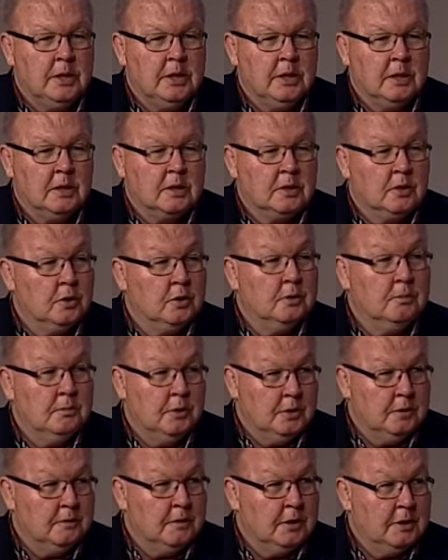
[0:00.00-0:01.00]
a good
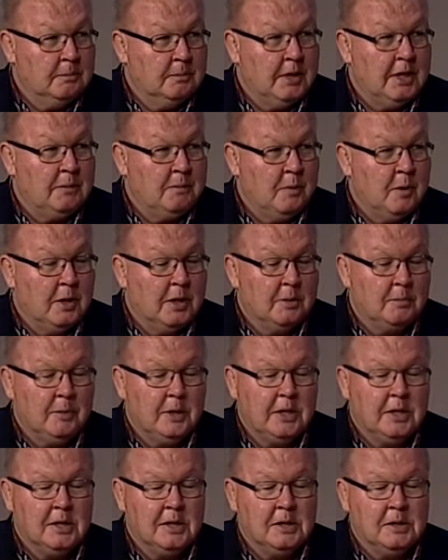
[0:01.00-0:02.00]
move on my part
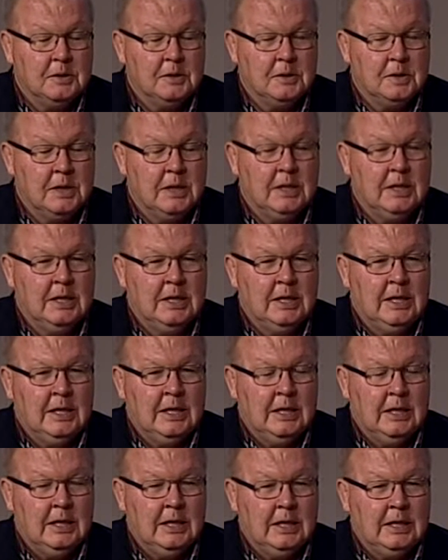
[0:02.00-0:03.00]
because
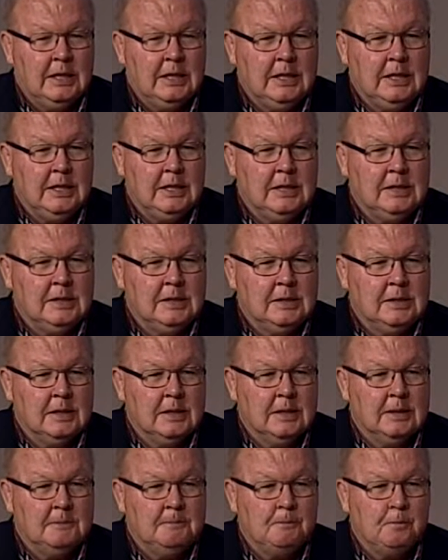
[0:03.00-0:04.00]
it, is,
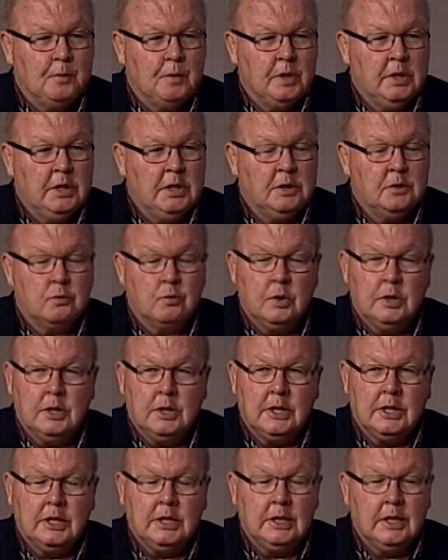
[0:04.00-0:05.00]
um, it is
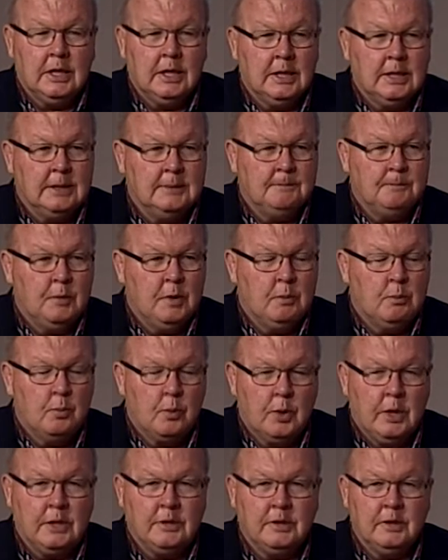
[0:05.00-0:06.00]
really um,
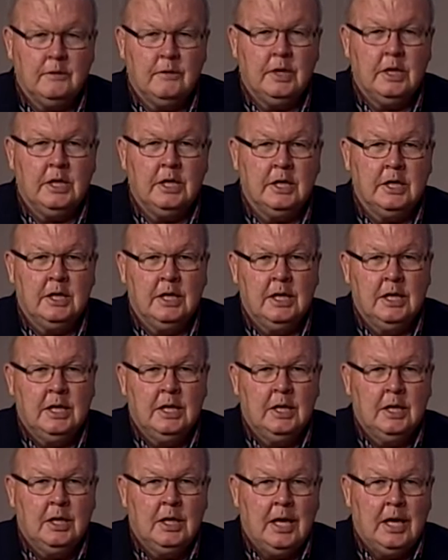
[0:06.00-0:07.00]
impressive in
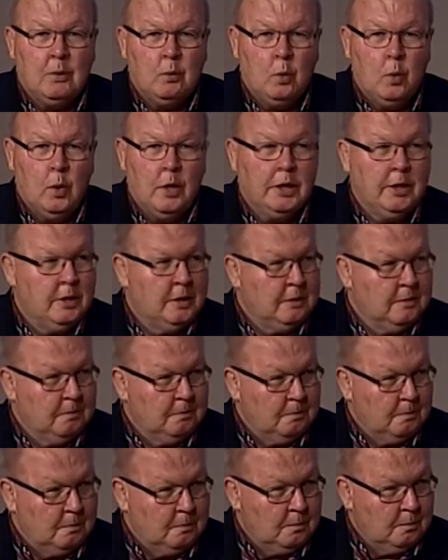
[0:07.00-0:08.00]
at
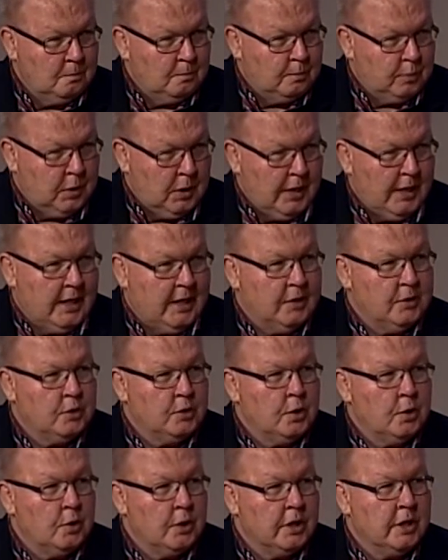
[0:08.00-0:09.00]
one
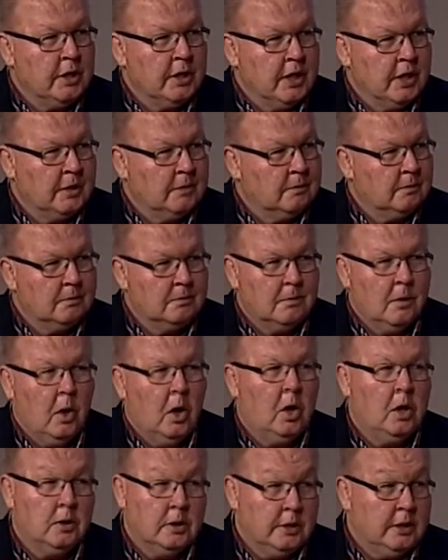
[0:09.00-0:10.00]
place you can get
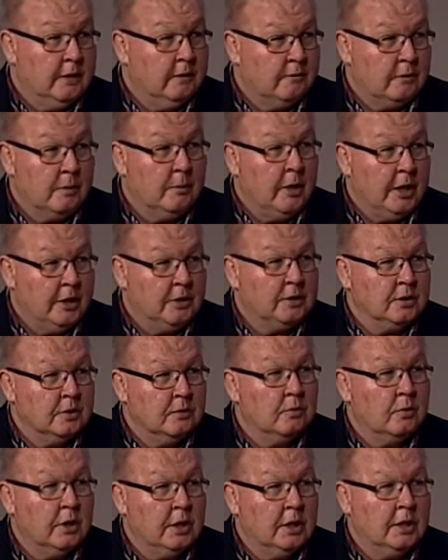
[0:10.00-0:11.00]
all the
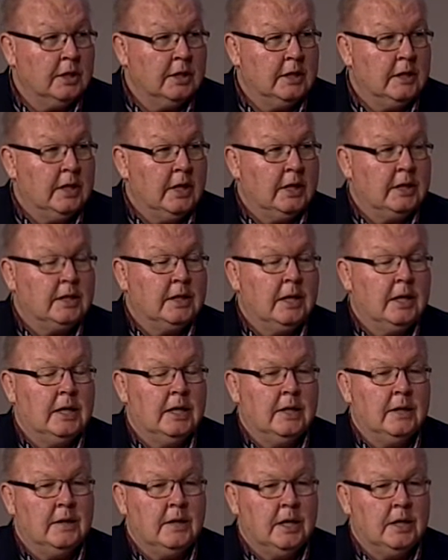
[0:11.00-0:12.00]
information really yes. that
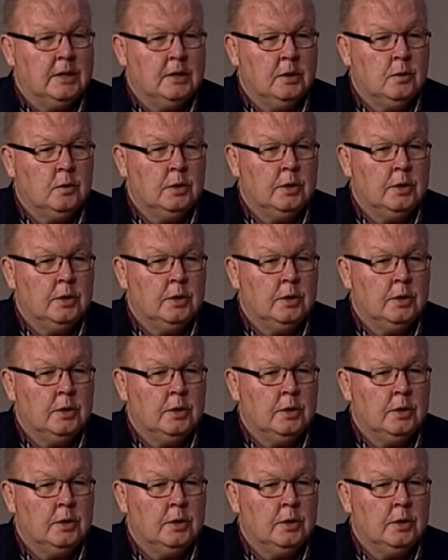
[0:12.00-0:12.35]
uh, that you would